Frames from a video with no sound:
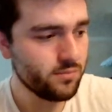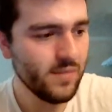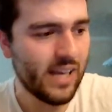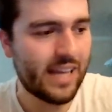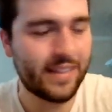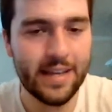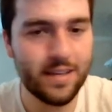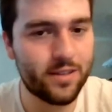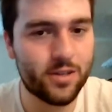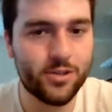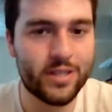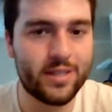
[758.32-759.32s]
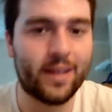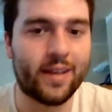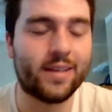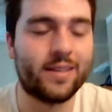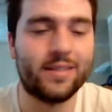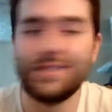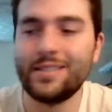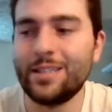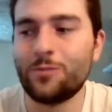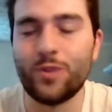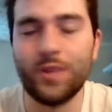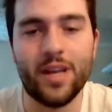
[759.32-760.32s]
and thinking they're just like
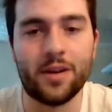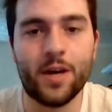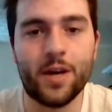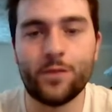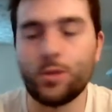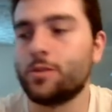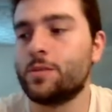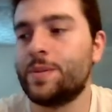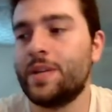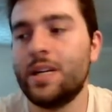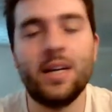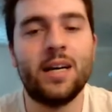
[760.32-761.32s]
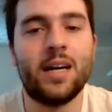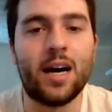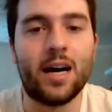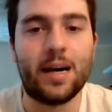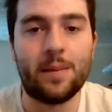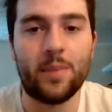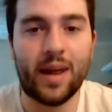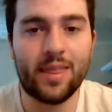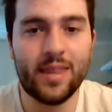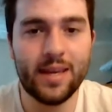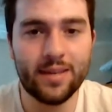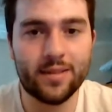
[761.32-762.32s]
really uncomfortable, but I
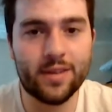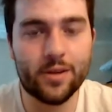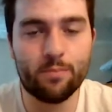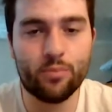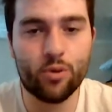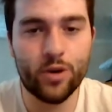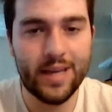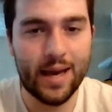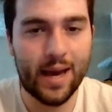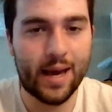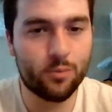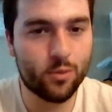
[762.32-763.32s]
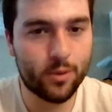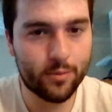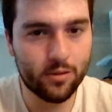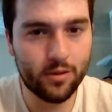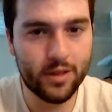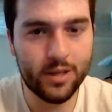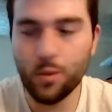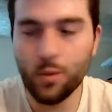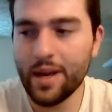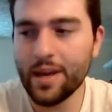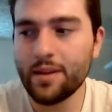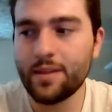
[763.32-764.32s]
think they're pretty admirable in a
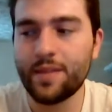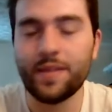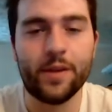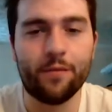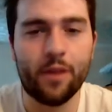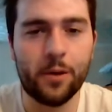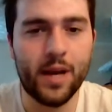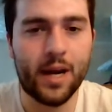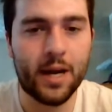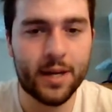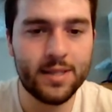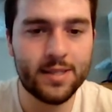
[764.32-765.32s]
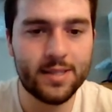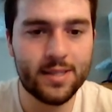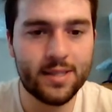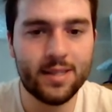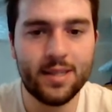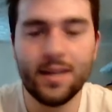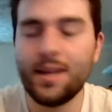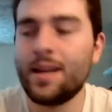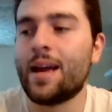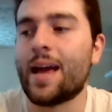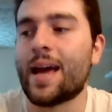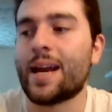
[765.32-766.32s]
way. They're very honest,
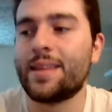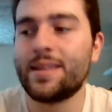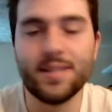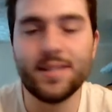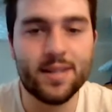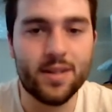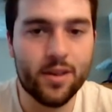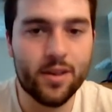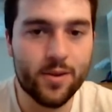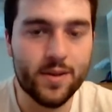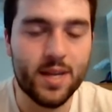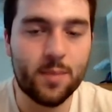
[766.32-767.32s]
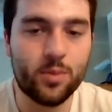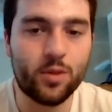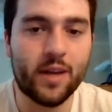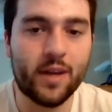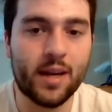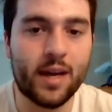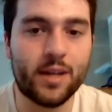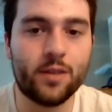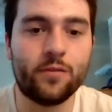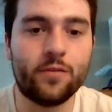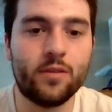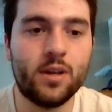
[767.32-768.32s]
and I think this is another example of like kind
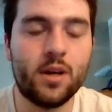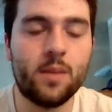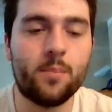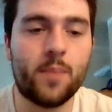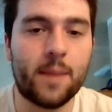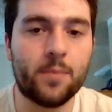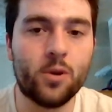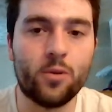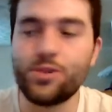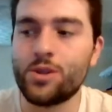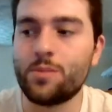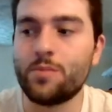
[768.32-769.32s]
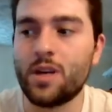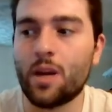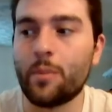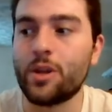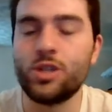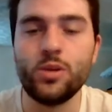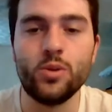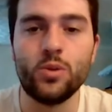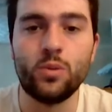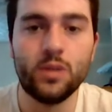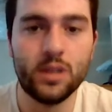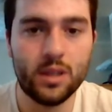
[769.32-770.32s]
of pop culture coming to
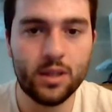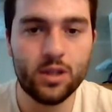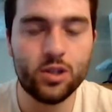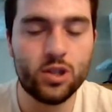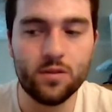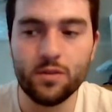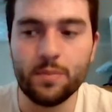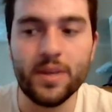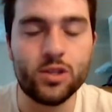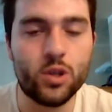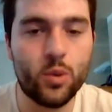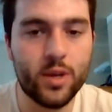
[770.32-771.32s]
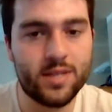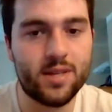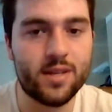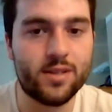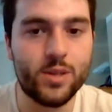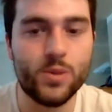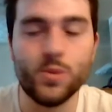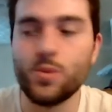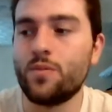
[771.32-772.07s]
being twisted into